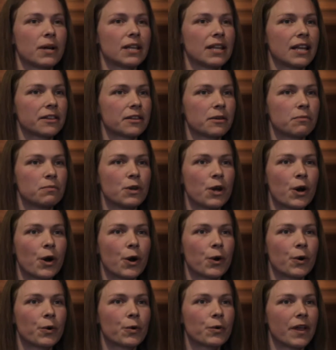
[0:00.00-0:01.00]
I let them
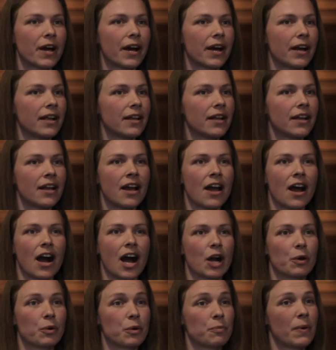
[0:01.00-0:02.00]
know that
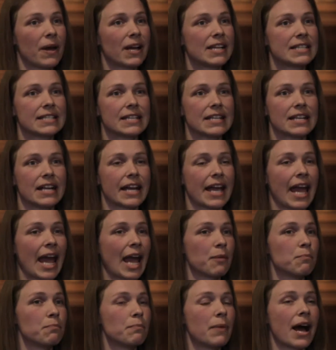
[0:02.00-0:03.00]
I repented, I
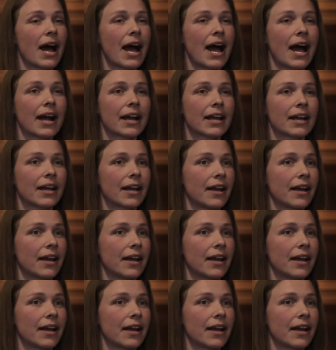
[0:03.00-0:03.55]
came back,